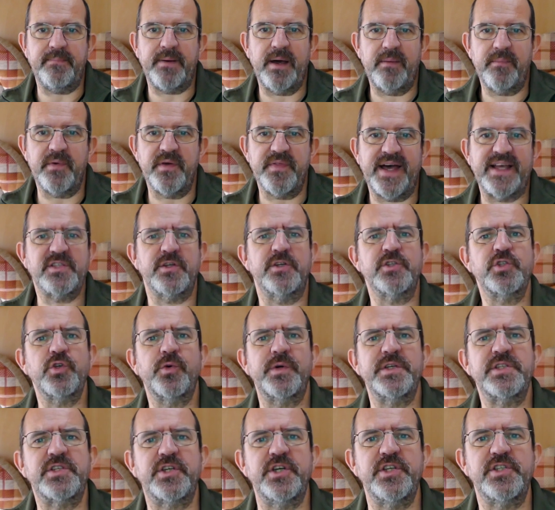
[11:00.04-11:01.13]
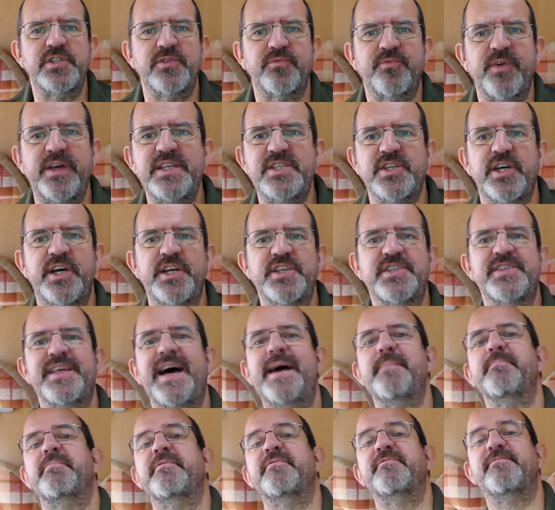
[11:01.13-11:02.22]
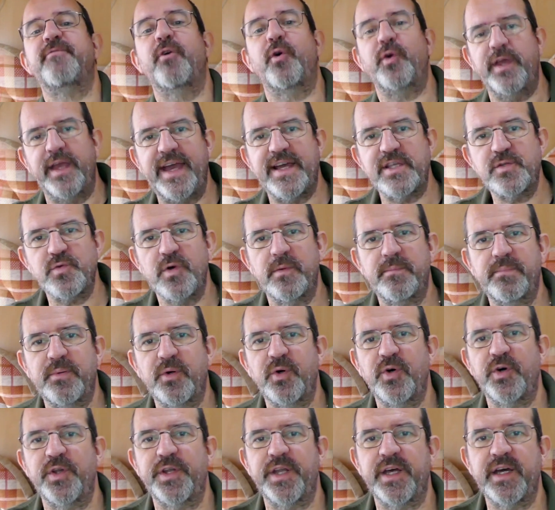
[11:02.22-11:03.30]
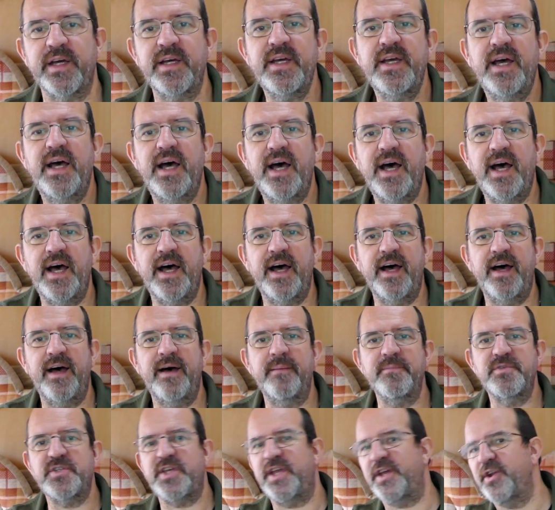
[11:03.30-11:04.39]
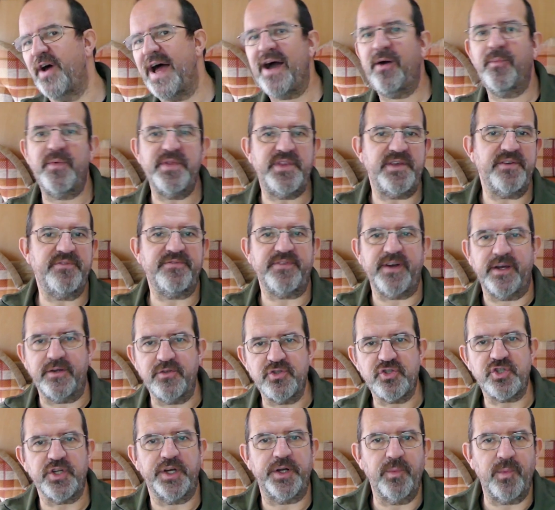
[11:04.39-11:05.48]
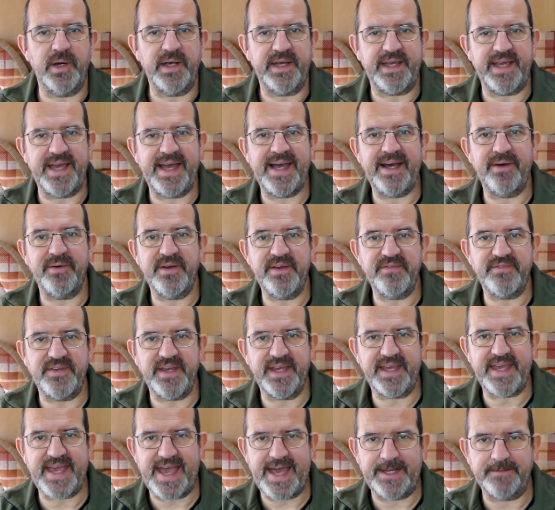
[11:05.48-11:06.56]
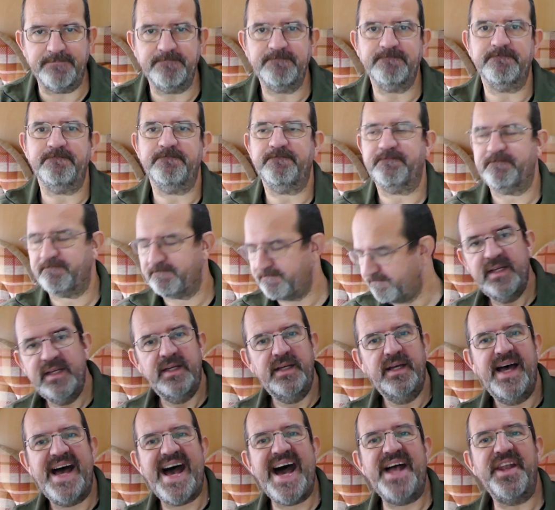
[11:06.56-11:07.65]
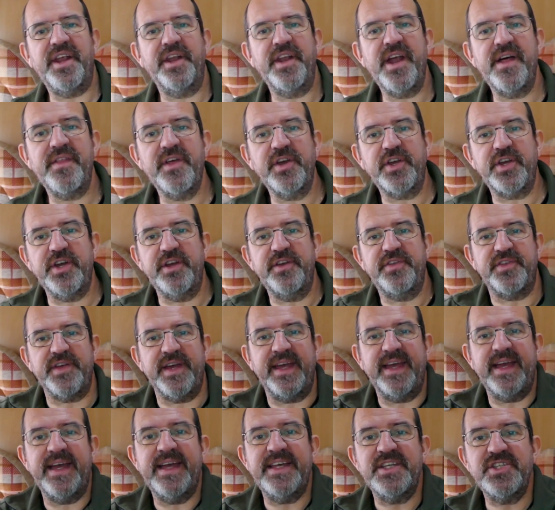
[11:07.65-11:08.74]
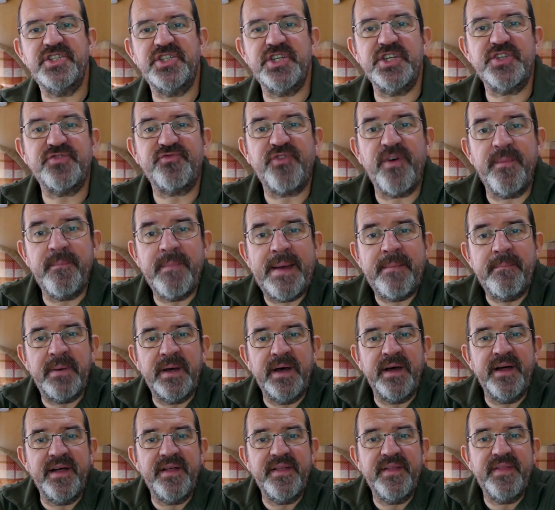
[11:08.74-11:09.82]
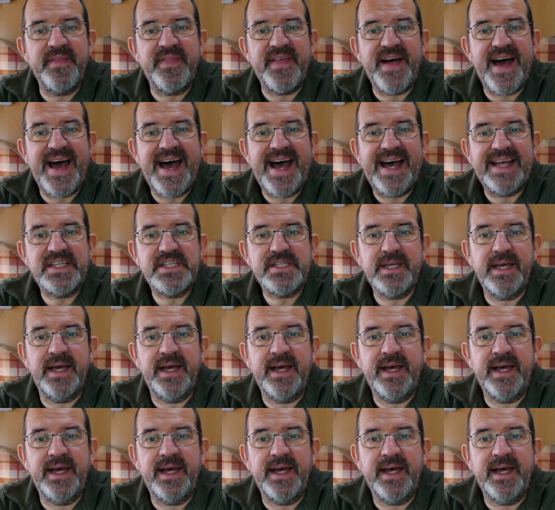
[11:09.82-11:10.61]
up with that. So it's always good to research that before you get to a border, so you're not out with your phones trying to work it out if you can. And another good thing is just remember that